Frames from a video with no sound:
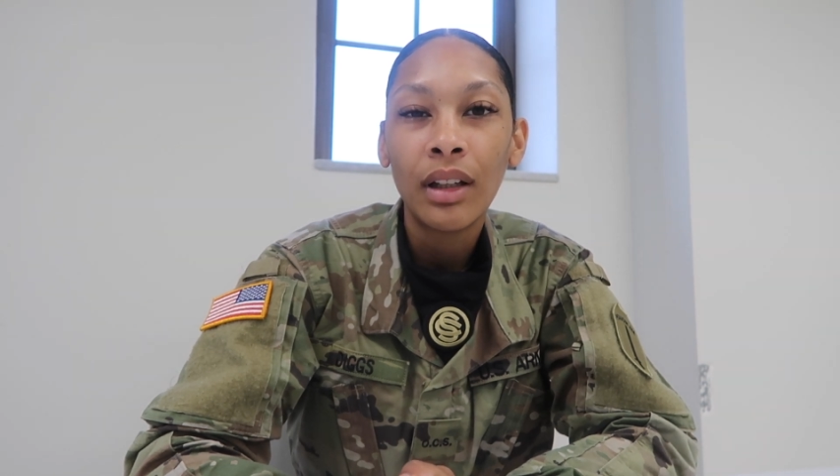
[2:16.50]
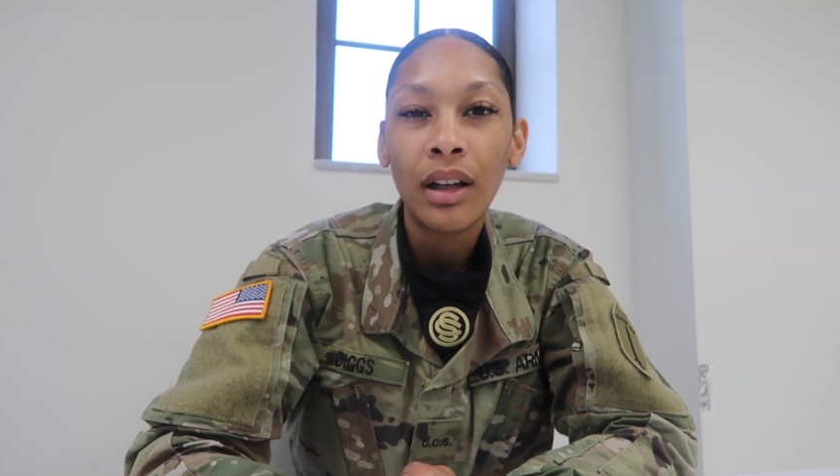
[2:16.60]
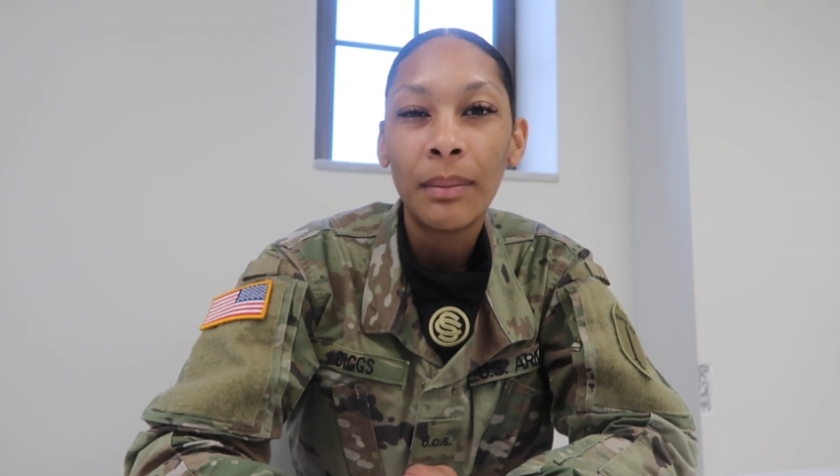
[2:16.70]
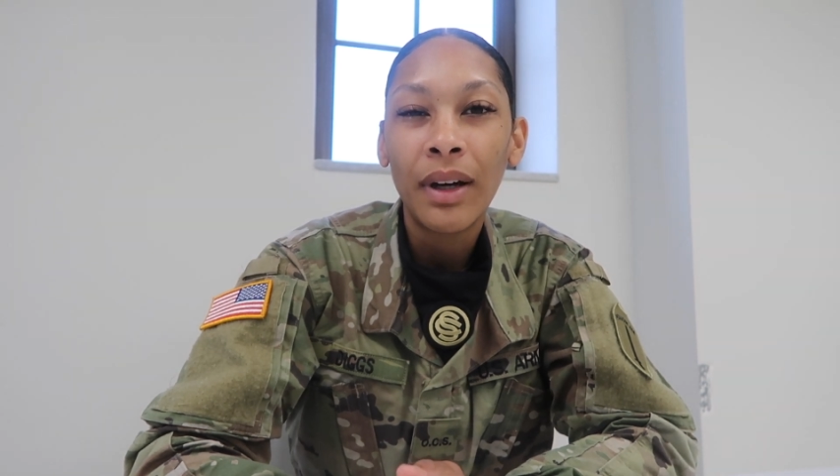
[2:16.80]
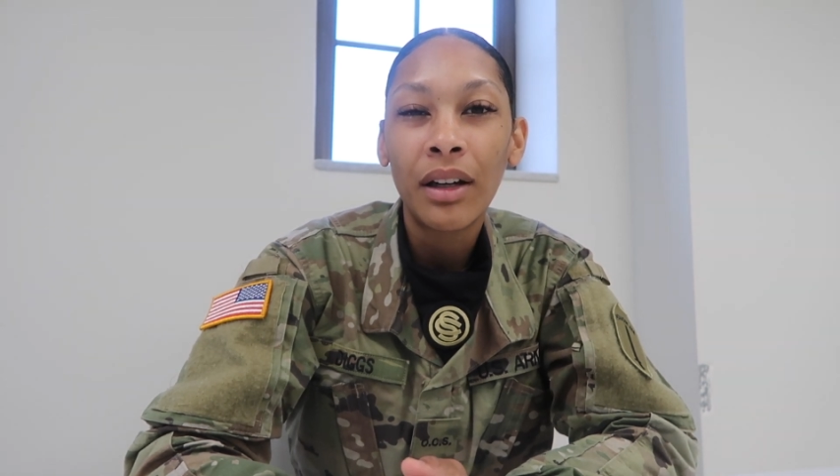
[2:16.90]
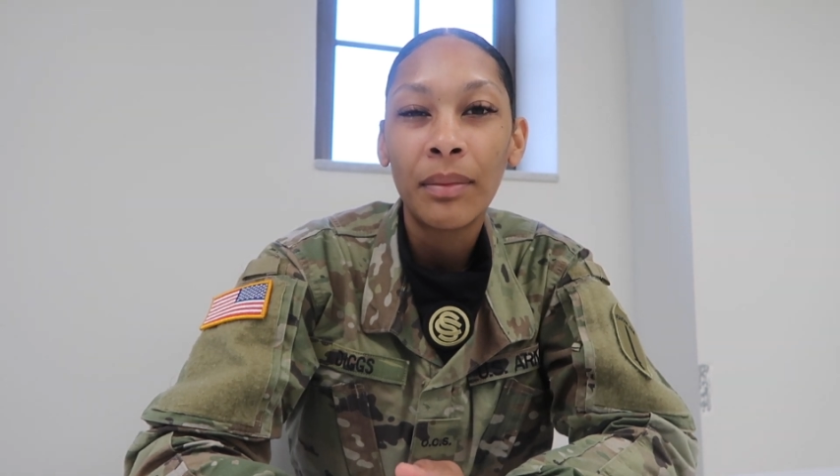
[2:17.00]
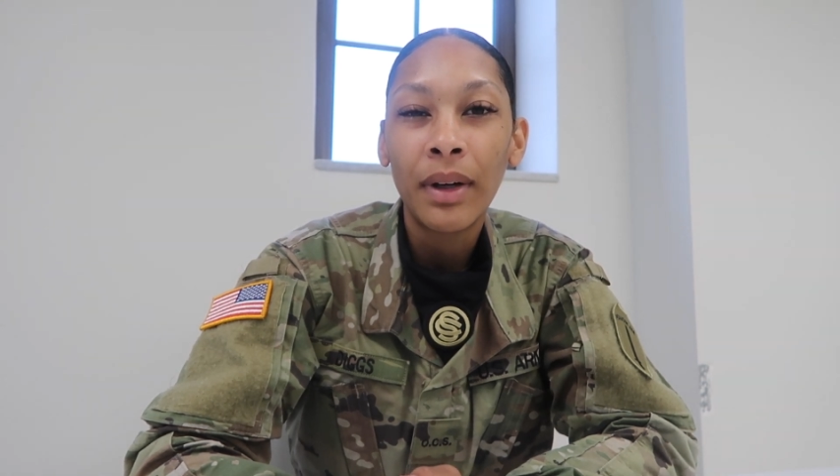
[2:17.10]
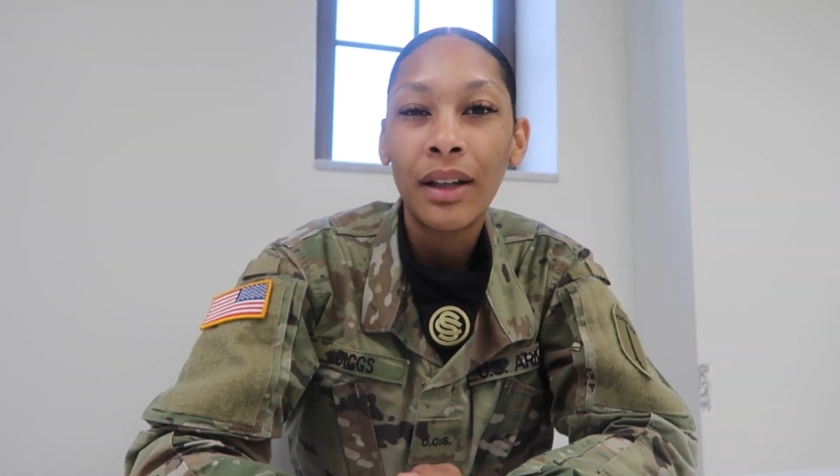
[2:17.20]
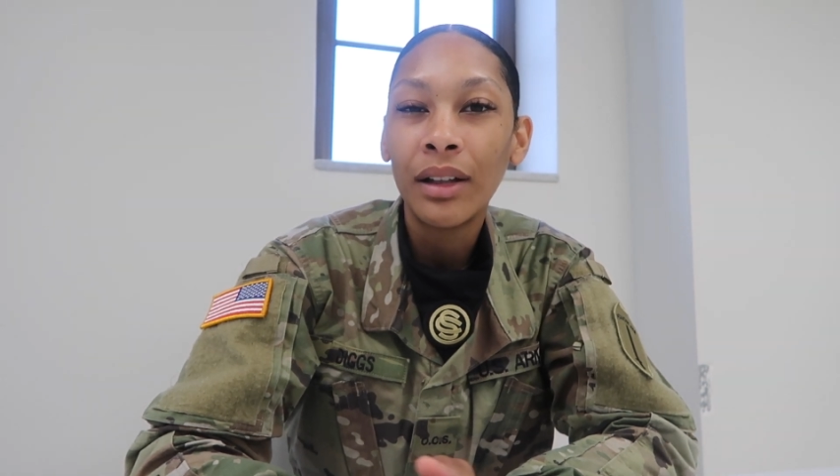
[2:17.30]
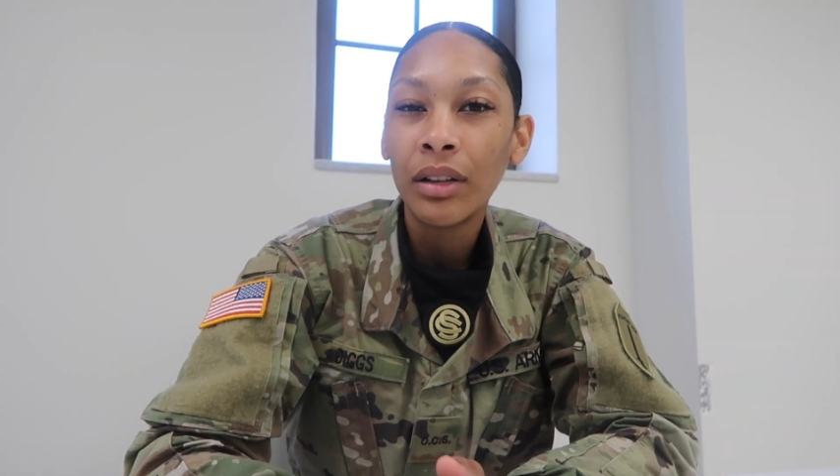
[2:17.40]
I'm out of
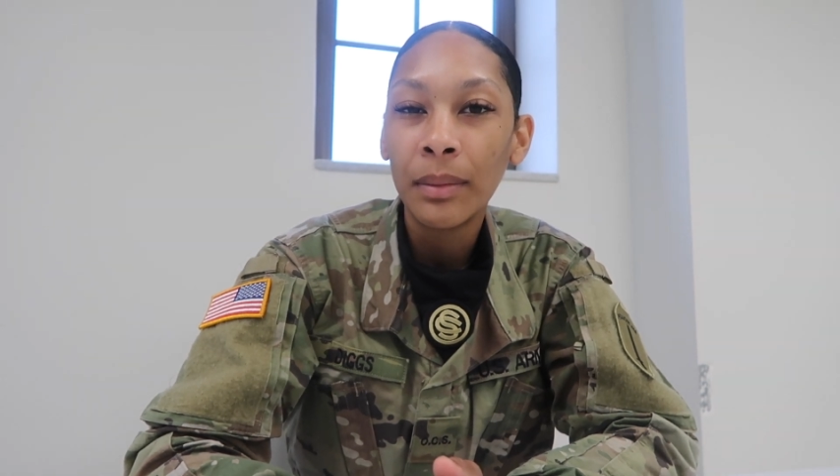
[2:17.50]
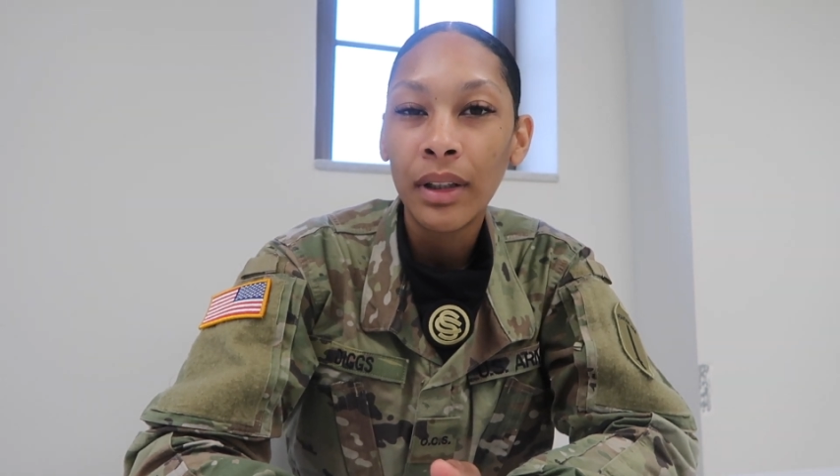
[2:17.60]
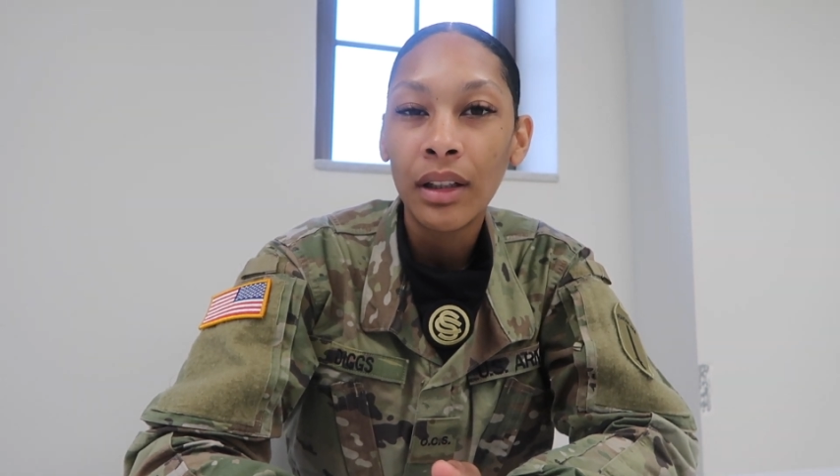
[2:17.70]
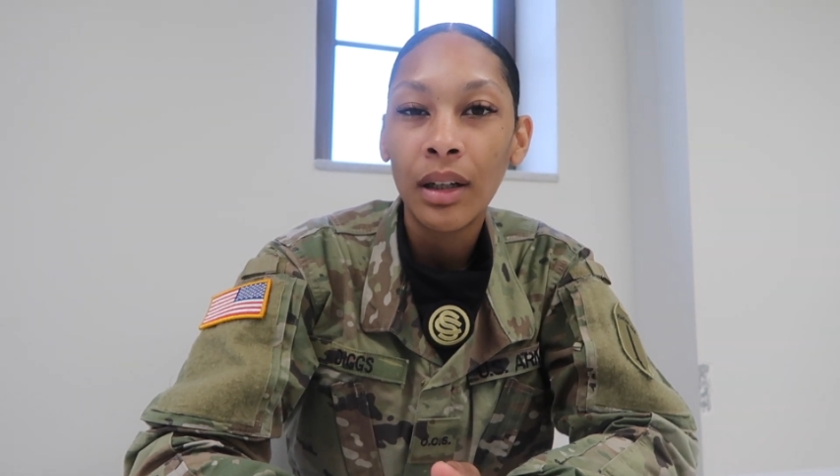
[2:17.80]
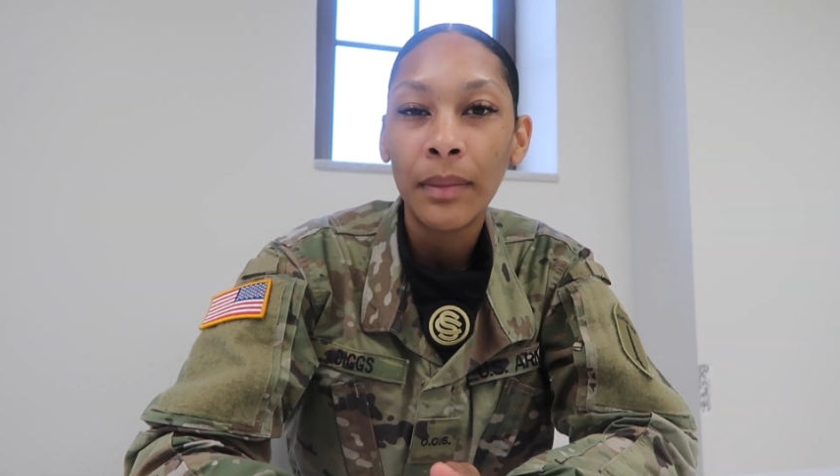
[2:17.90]
my element.